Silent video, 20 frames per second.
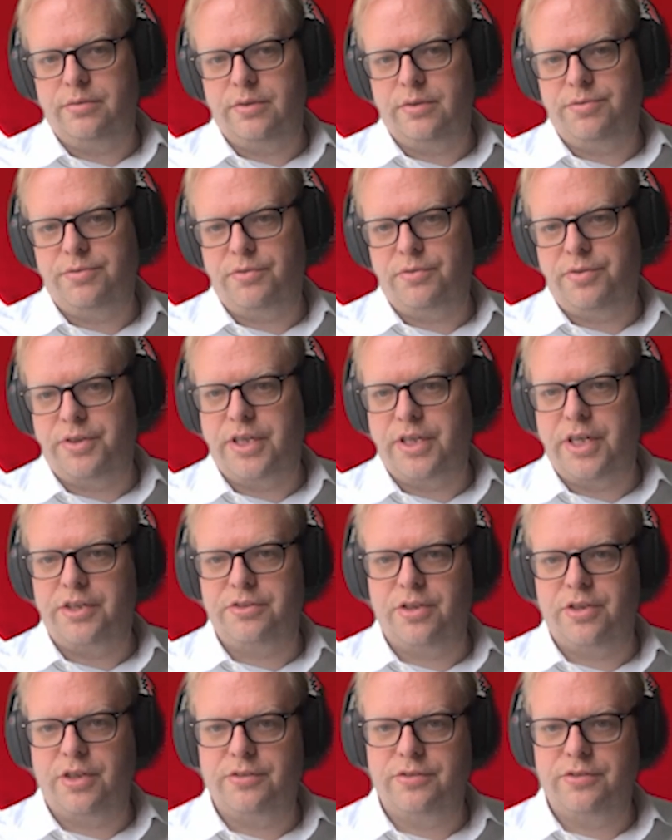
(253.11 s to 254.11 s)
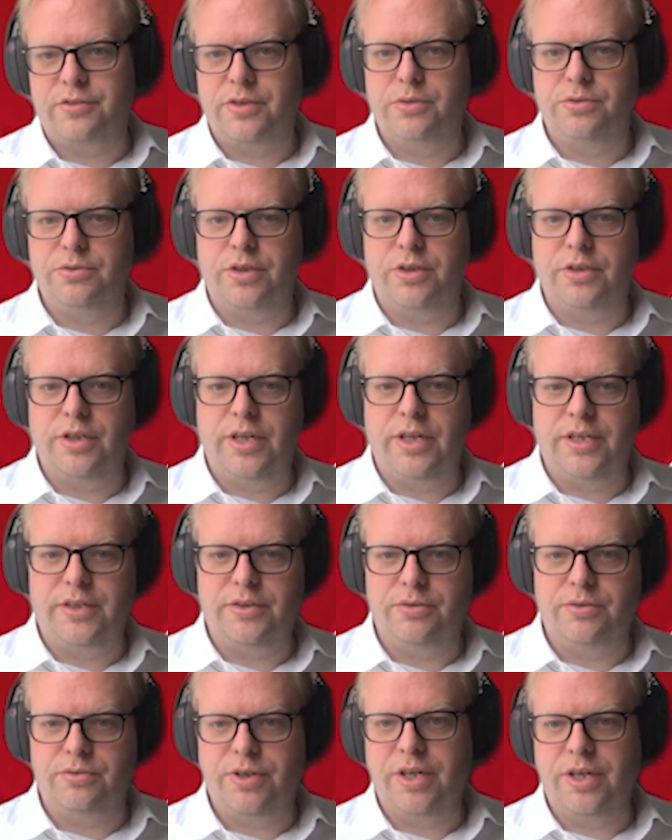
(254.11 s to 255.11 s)
If you're a financial institution
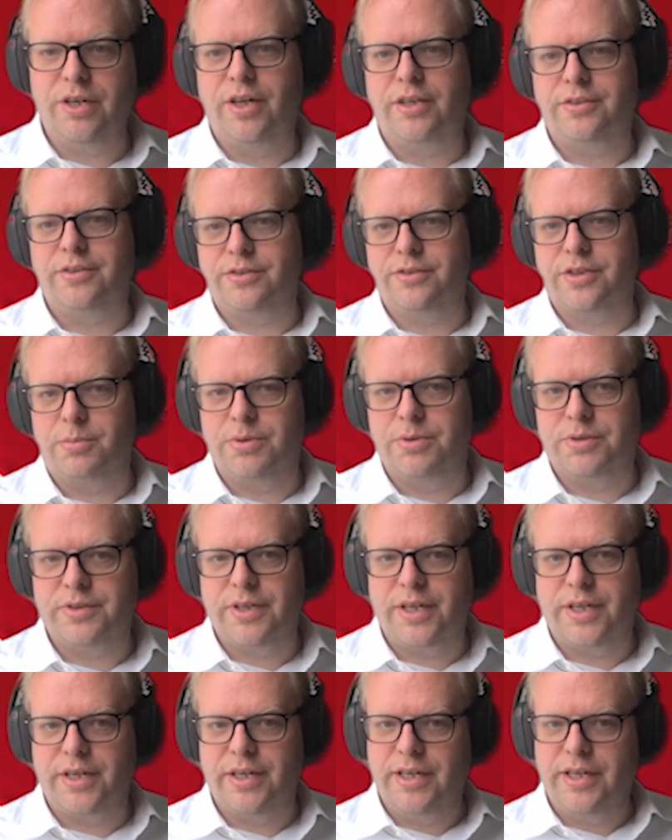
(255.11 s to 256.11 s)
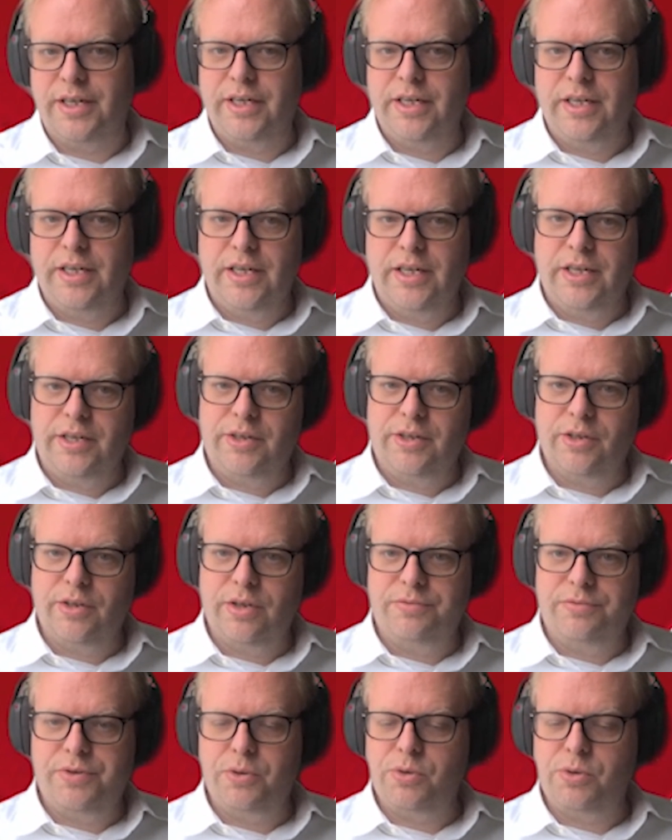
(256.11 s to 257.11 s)
and your regulators come and say, if